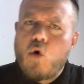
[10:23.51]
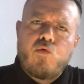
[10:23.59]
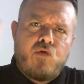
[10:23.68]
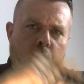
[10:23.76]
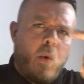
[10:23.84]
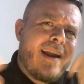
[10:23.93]

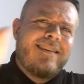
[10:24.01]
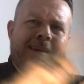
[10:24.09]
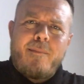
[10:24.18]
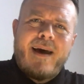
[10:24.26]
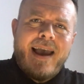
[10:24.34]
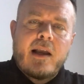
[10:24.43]
Rewind it
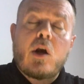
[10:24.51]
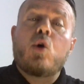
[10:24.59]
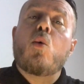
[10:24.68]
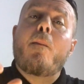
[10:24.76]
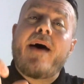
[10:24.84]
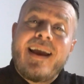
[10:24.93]
back,
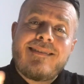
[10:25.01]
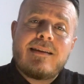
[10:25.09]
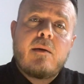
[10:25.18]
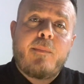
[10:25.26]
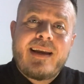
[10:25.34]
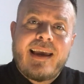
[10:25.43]
go back to
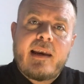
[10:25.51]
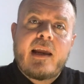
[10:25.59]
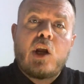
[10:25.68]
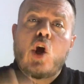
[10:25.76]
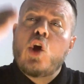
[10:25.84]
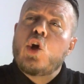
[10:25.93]
the beginning,
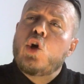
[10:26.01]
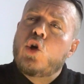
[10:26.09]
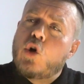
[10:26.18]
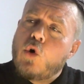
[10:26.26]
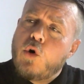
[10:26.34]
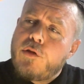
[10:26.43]

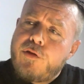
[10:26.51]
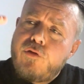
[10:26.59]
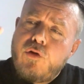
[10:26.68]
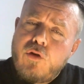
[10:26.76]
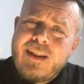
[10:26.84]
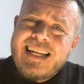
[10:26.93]
go
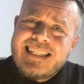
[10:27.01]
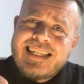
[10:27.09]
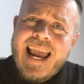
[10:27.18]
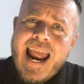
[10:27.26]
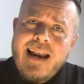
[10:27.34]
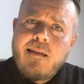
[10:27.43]
through these
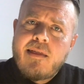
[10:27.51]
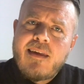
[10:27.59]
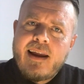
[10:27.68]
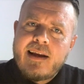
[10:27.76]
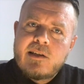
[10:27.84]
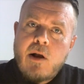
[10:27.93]
10
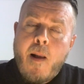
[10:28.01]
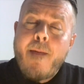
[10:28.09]
things.